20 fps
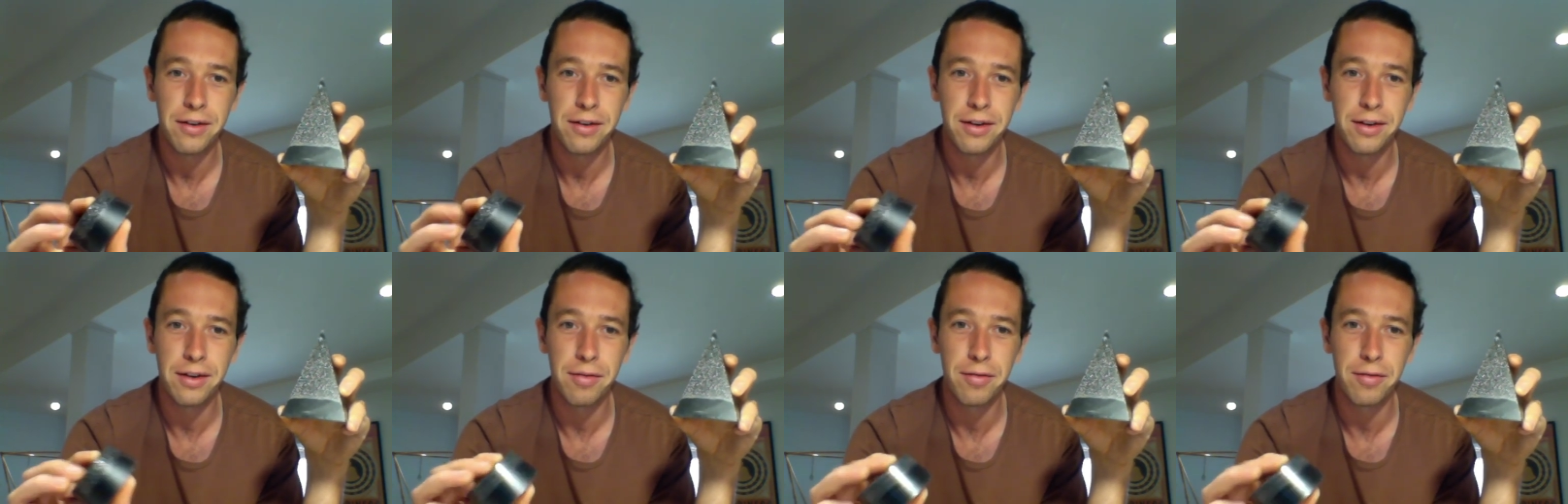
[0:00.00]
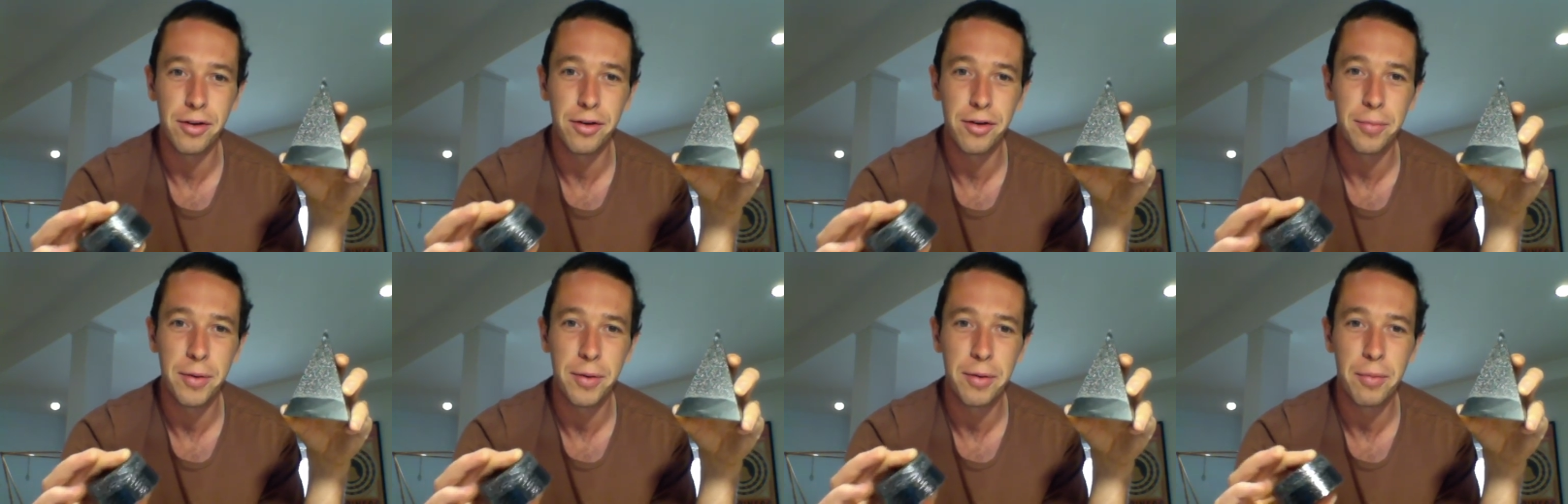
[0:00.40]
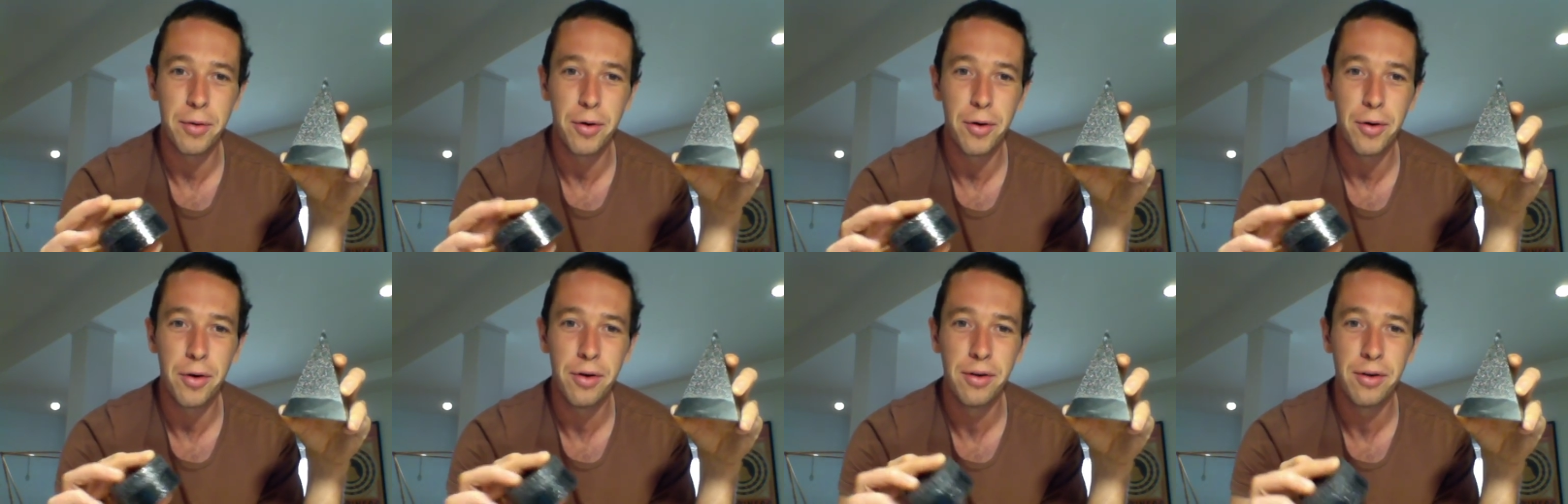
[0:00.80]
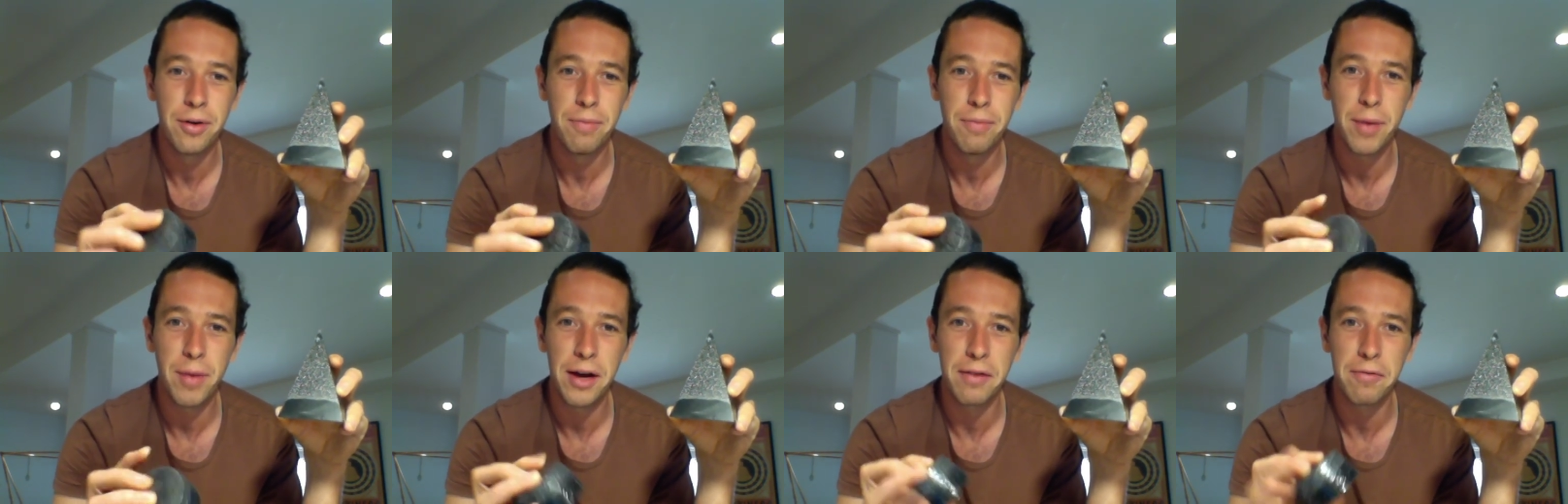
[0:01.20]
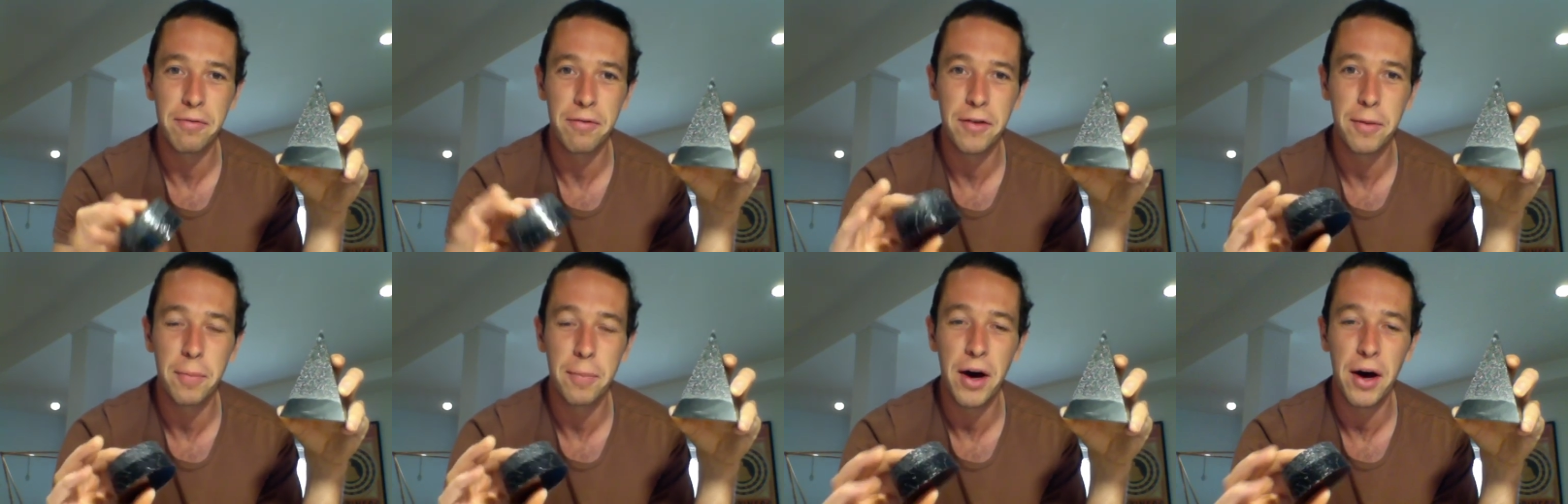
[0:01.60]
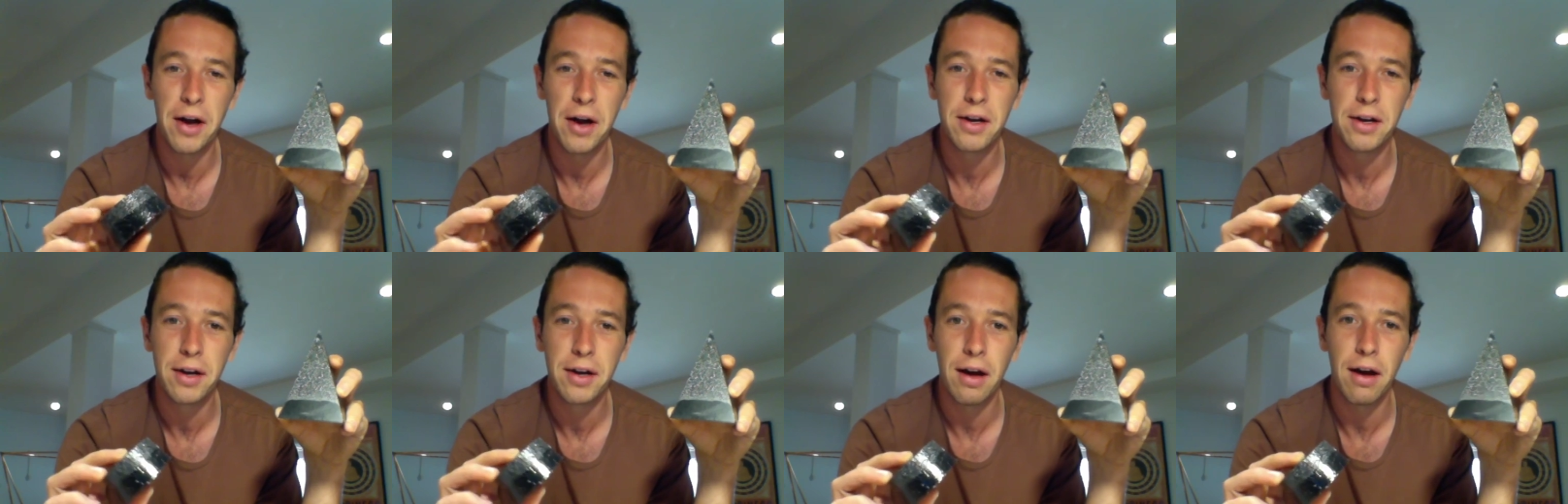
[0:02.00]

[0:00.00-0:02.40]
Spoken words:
give a little bit more bang for your buck